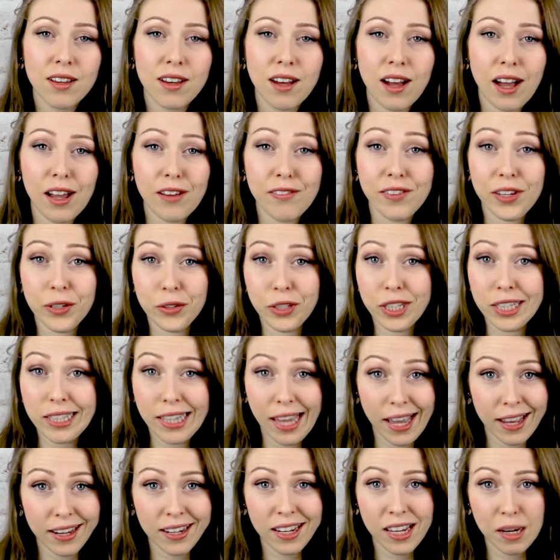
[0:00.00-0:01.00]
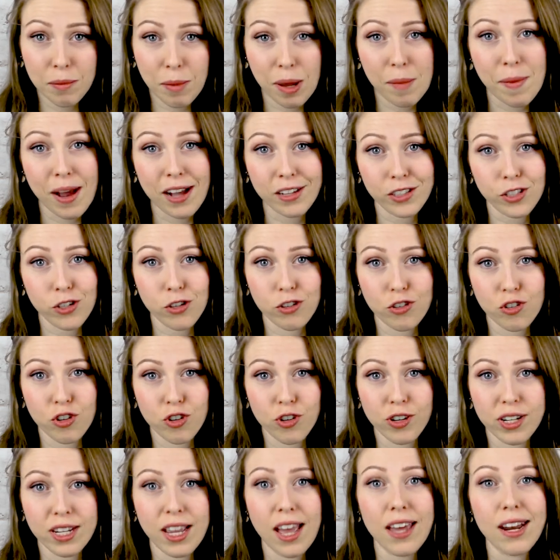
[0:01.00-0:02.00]
I failed again in my master's
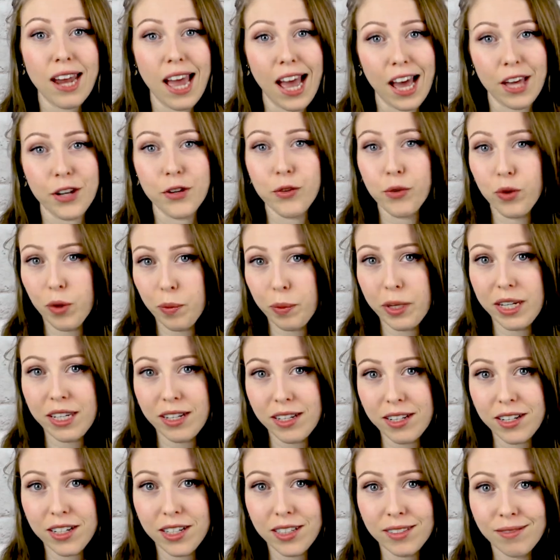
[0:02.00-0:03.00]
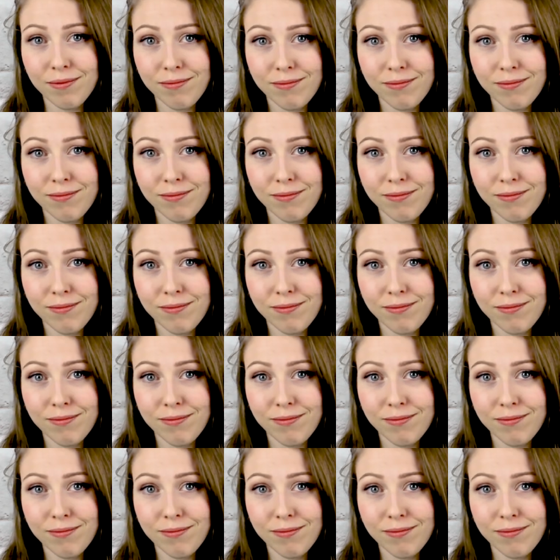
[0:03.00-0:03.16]
degree and had to repeat a year.